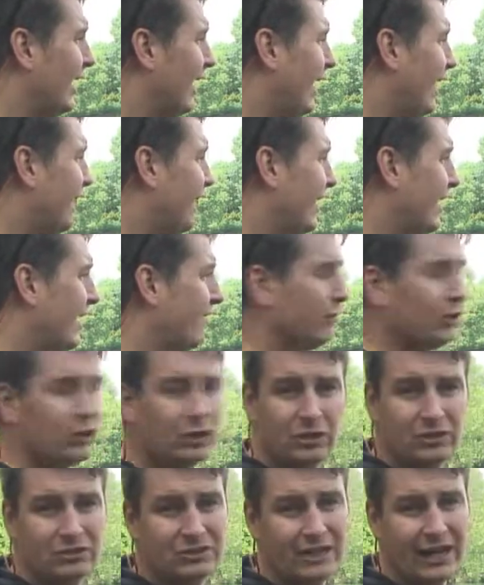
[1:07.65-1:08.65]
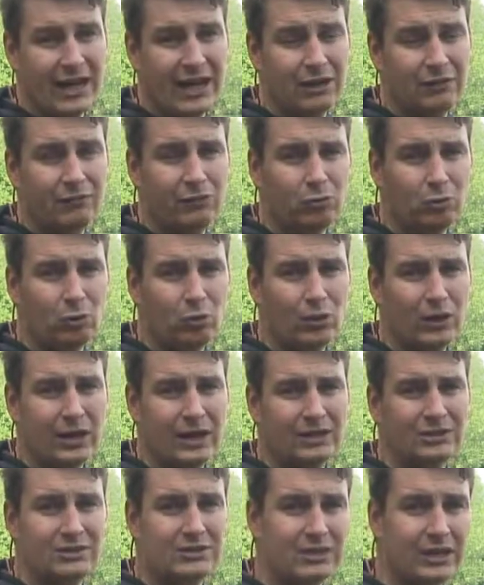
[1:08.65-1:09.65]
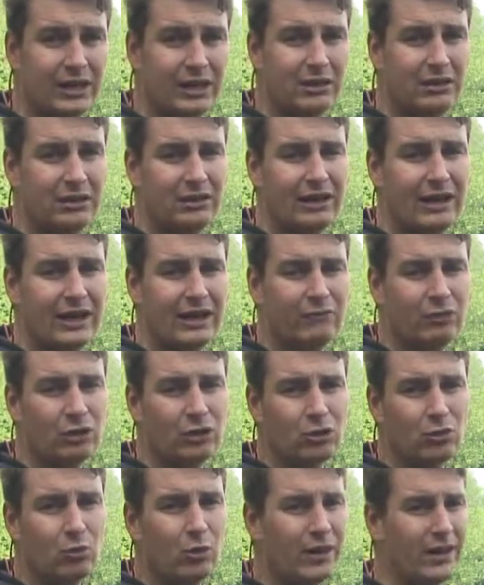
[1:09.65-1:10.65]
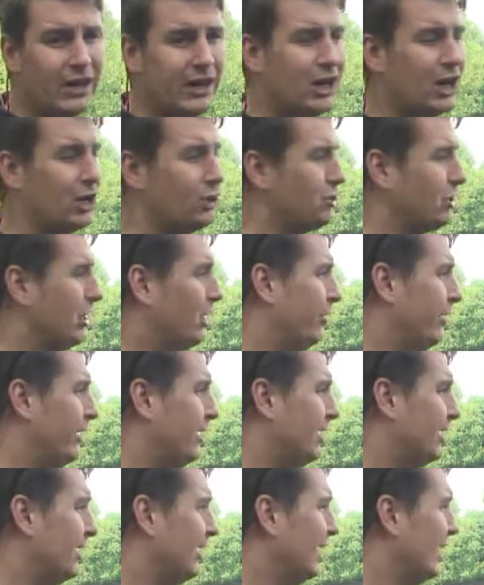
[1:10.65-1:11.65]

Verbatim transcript: and then have a good scan of the water and see, have a look where they are showing.